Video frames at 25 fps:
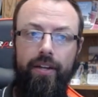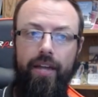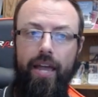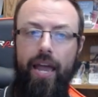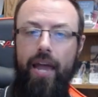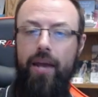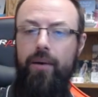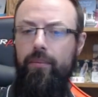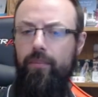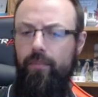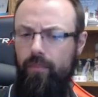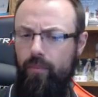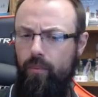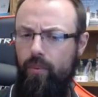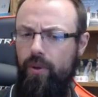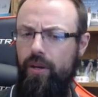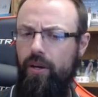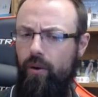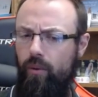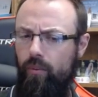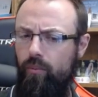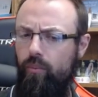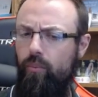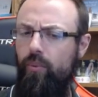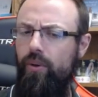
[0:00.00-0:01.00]
And we
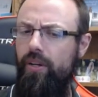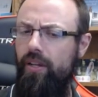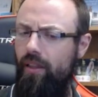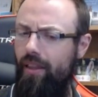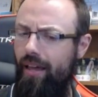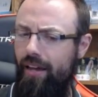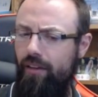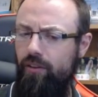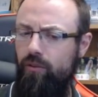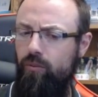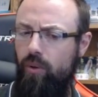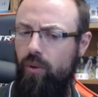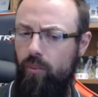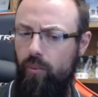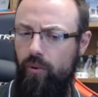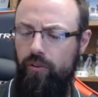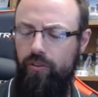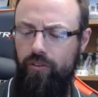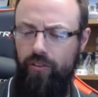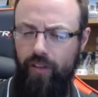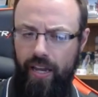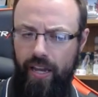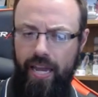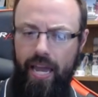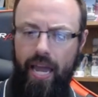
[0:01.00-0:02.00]
don't realize what we're
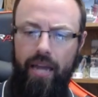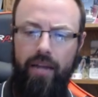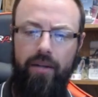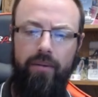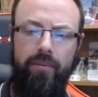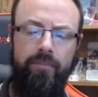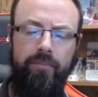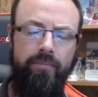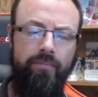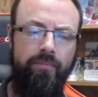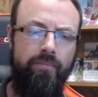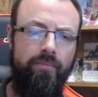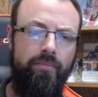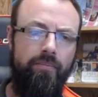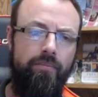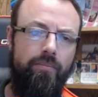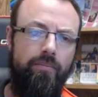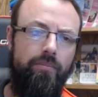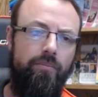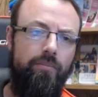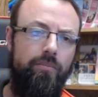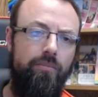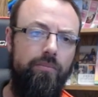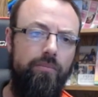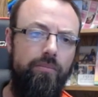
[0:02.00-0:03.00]
saying.
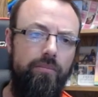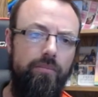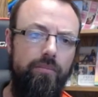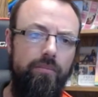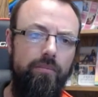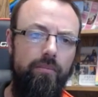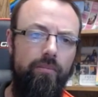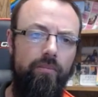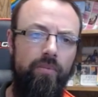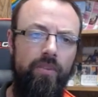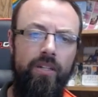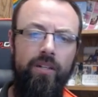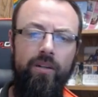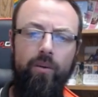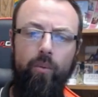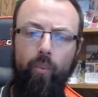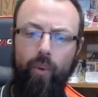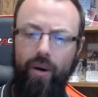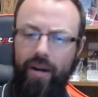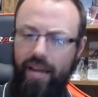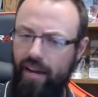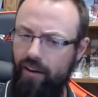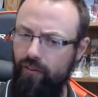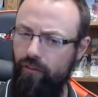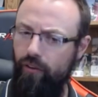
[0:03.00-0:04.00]

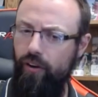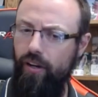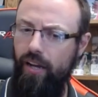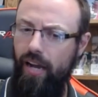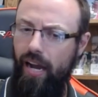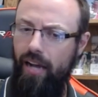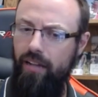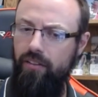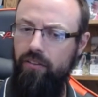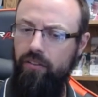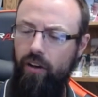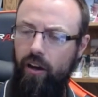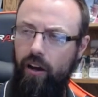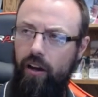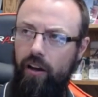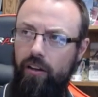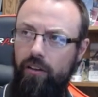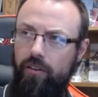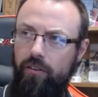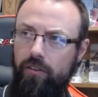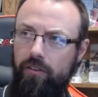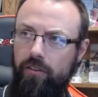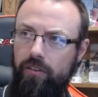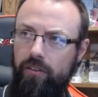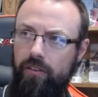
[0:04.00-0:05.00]
Whatever God
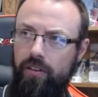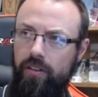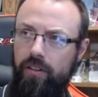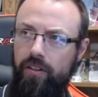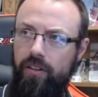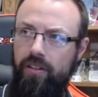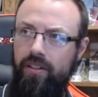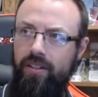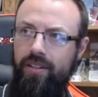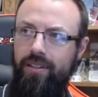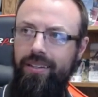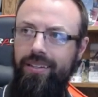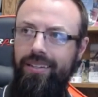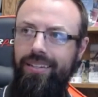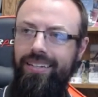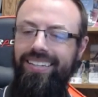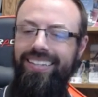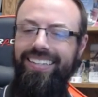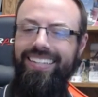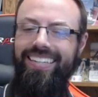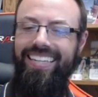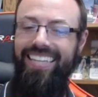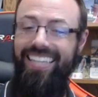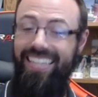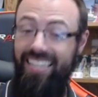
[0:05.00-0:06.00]
does
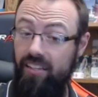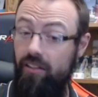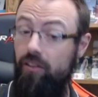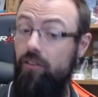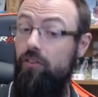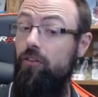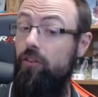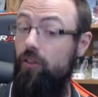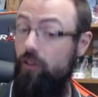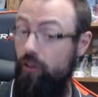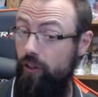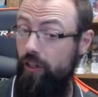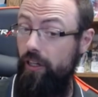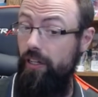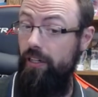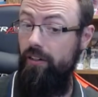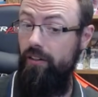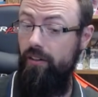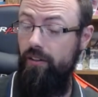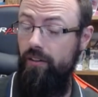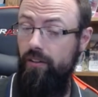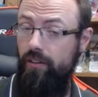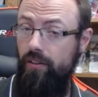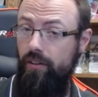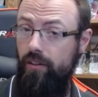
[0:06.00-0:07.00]
is good.
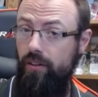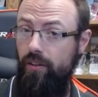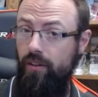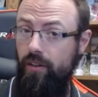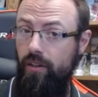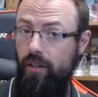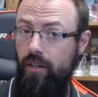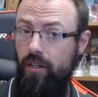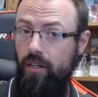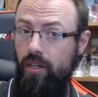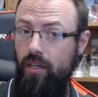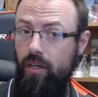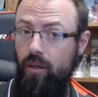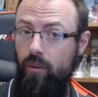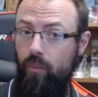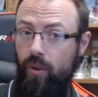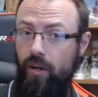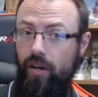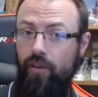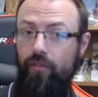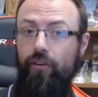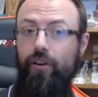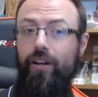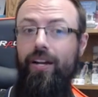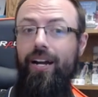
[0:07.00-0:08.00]

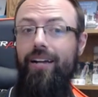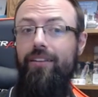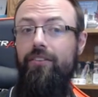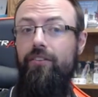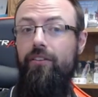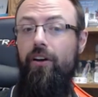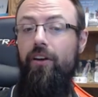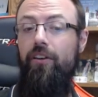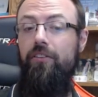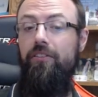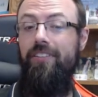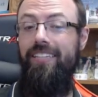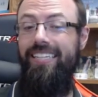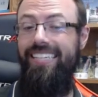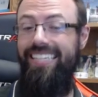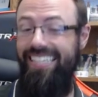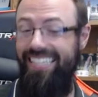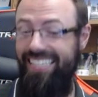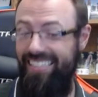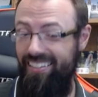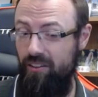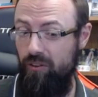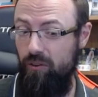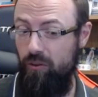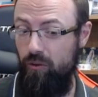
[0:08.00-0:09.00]
Whatever God does
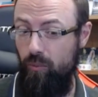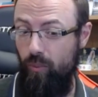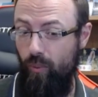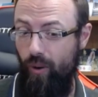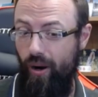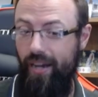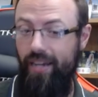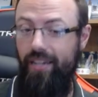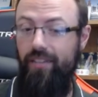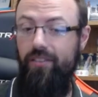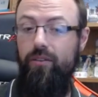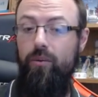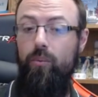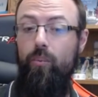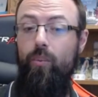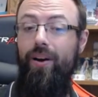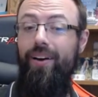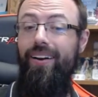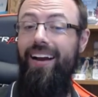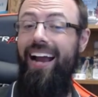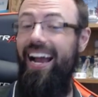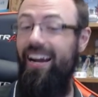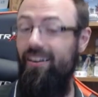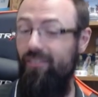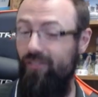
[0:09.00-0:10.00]
is right.
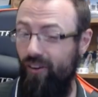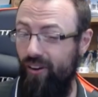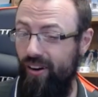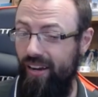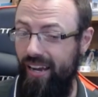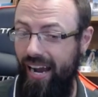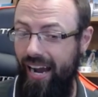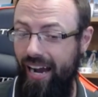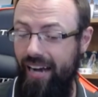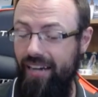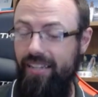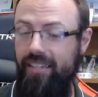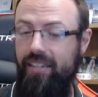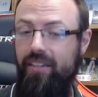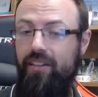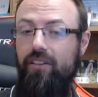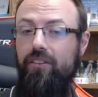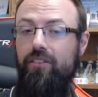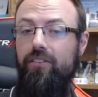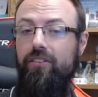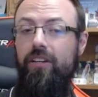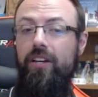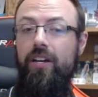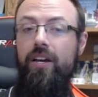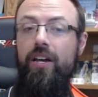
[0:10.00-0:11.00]
Wherever God
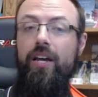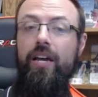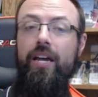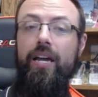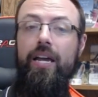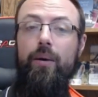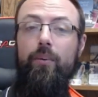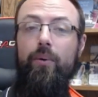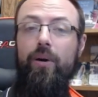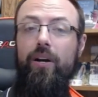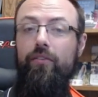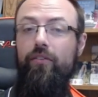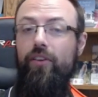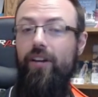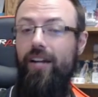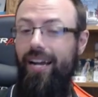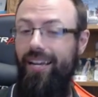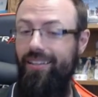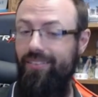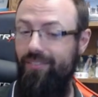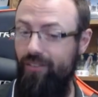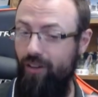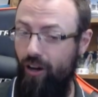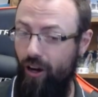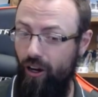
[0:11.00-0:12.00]
is, whatever
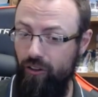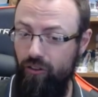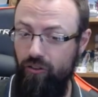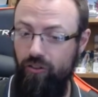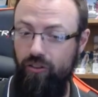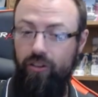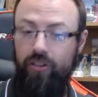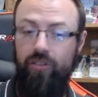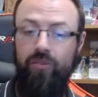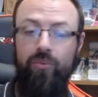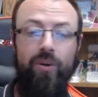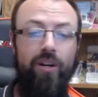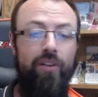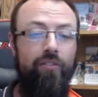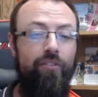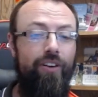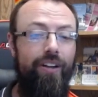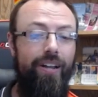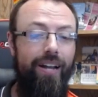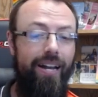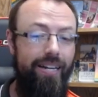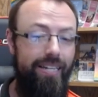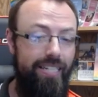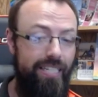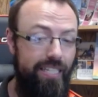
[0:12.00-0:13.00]
God touches, whatever
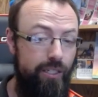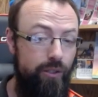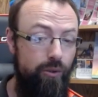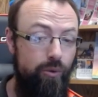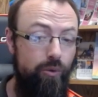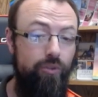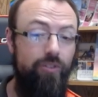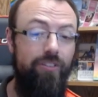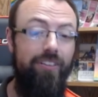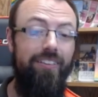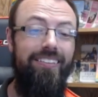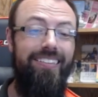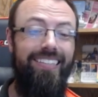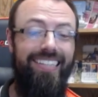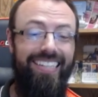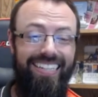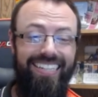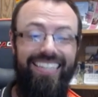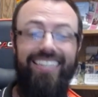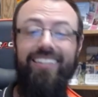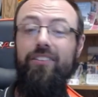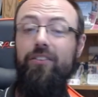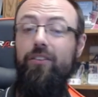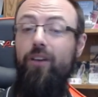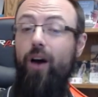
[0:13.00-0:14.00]
God uses
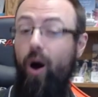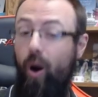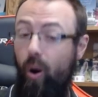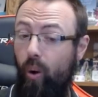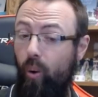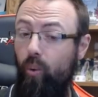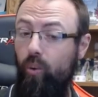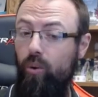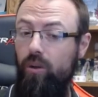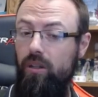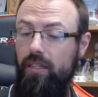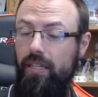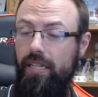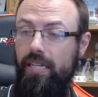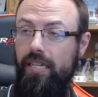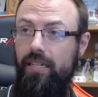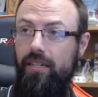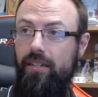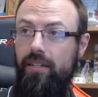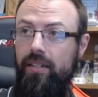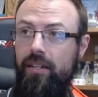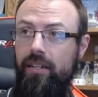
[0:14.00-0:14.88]
is holy.